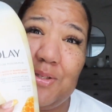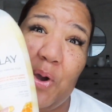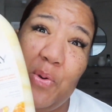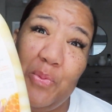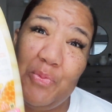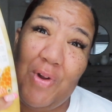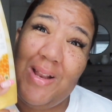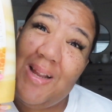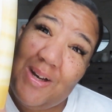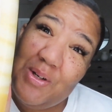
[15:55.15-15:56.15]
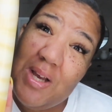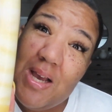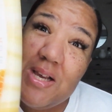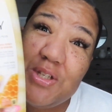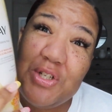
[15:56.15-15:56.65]
so right now,
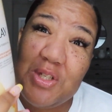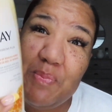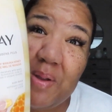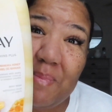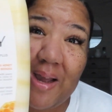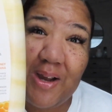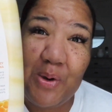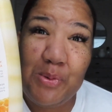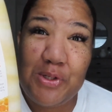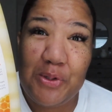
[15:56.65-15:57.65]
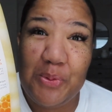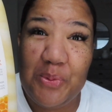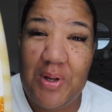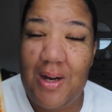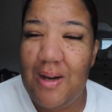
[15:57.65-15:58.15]
she's been my
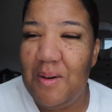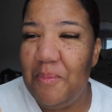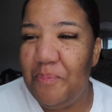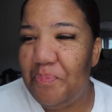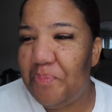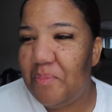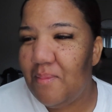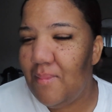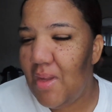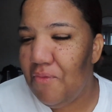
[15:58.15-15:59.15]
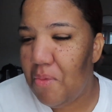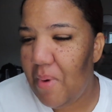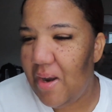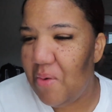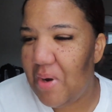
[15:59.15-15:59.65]
go-to um, for
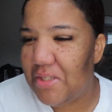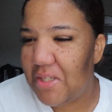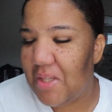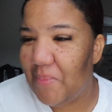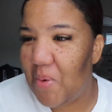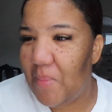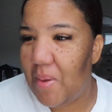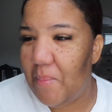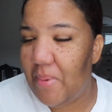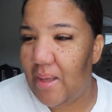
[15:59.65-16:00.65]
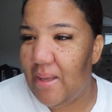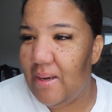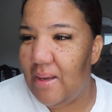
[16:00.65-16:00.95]
body wash at the moment. But